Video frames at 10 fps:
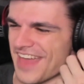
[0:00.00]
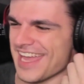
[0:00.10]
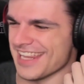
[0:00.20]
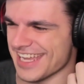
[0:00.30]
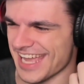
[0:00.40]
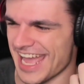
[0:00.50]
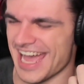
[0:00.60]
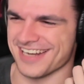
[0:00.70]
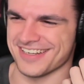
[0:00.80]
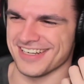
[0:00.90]
they like
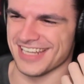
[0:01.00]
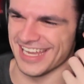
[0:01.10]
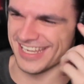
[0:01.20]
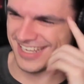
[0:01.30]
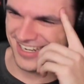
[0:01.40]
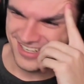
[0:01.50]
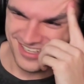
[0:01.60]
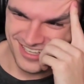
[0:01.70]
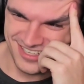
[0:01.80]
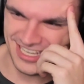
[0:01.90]
actually like
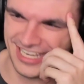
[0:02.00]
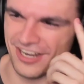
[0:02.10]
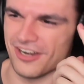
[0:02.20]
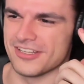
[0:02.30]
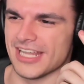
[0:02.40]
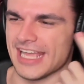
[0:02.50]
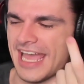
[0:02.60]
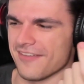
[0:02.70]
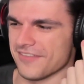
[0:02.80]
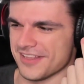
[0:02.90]
like heard like
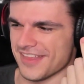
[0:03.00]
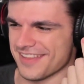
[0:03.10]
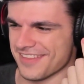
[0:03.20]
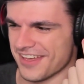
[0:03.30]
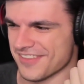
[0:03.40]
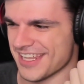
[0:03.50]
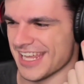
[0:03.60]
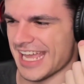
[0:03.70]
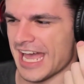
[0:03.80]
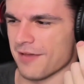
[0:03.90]
everything though that
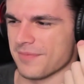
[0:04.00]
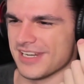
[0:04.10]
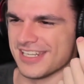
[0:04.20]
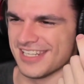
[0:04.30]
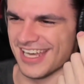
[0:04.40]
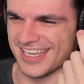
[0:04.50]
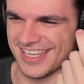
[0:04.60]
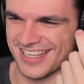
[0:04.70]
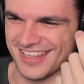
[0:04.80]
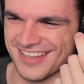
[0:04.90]
like happened and like.
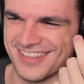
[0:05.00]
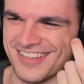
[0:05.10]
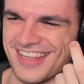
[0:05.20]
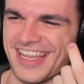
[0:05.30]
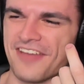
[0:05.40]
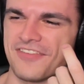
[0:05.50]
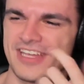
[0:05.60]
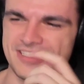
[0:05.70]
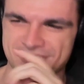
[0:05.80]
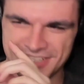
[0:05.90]
Like, I feel
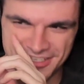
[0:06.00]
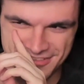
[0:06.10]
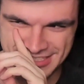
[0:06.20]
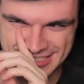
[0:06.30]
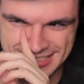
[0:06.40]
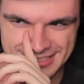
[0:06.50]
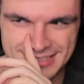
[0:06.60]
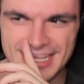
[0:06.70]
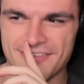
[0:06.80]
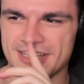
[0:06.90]
like Twitter would just
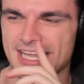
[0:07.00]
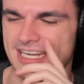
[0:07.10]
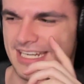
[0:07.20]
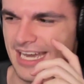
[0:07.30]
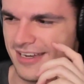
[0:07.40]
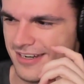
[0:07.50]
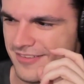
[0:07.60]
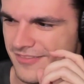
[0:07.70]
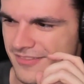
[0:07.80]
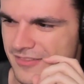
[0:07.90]
never let it down.
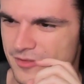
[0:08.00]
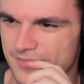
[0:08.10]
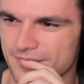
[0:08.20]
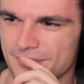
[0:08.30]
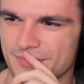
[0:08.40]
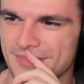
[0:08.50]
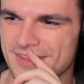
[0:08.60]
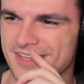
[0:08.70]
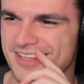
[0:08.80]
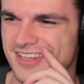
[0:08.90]
No, yeah,
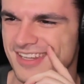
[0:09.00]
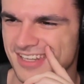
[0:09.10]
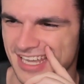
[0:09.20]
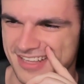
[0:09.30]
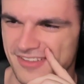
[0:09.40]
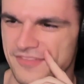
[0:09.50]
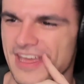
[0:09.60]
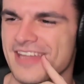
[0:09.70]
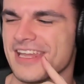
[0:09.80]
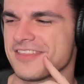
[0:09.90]
never. no. no. Like, never. If they
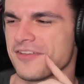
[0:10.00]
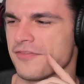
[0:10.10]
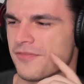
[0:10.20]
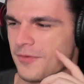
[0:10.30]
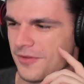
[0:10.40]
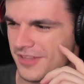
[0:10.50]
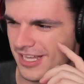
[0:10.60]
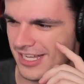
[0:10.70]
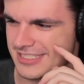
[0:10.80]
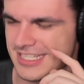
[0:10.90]
had, like, the full
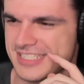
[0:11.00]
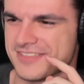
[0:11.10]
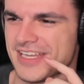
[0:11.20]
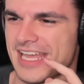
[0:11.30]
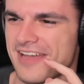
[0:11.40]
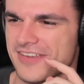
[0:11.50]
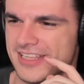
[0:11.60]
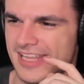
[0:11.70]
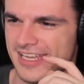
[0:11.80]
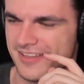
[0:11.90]
context of, like,
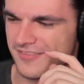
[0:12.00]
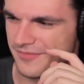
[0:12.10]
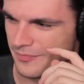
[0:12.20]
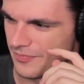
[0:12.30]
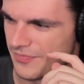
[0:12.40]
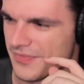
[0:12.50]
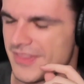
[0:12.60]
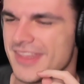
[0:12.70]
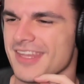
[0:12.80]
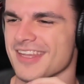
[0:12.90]
everything.
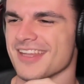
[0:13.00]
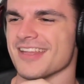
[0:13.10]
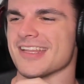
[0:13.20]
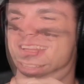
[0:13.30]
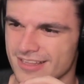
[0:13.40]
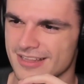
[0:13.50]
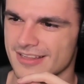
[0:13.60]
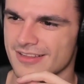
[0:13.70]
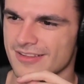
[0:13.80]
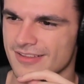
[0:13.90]
Shit. No,
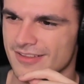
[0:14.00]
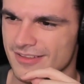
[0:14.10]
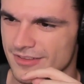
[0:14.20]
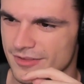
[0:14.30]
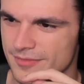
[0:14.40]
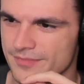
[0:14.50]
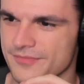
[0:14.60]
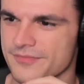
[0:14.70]
we need That's to stop. We, no, we